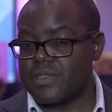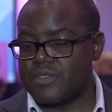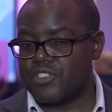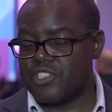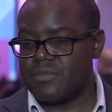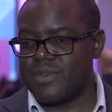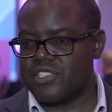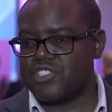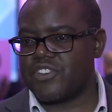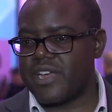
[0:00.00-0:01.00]
You know,
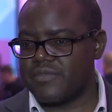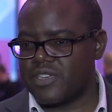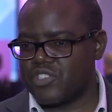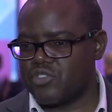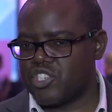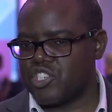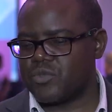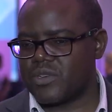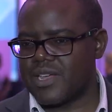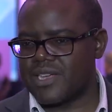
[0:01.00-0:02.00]
CIMA is striving to
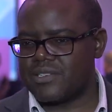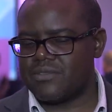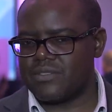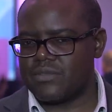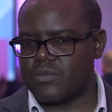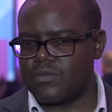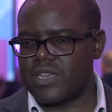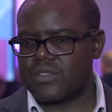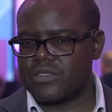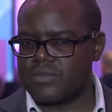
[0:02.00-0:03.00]
ensure that
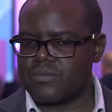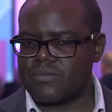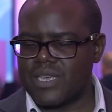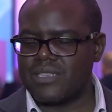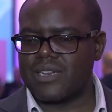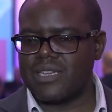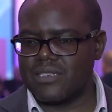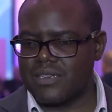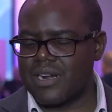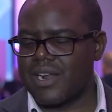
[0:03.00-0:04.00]
what is
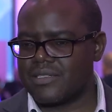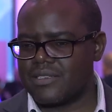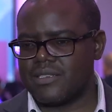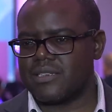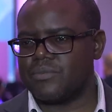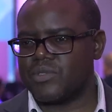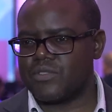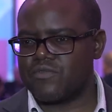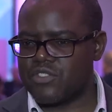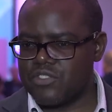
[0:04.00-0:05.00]
learnt in class in
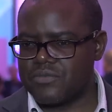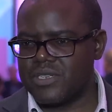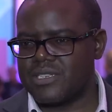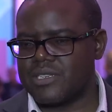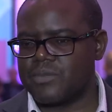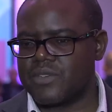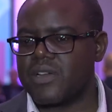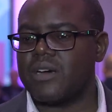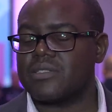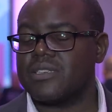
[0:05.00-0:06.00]
terms of theory, in terms
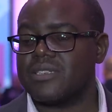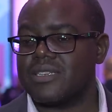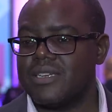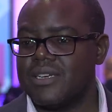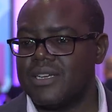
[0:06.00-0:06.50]
of content,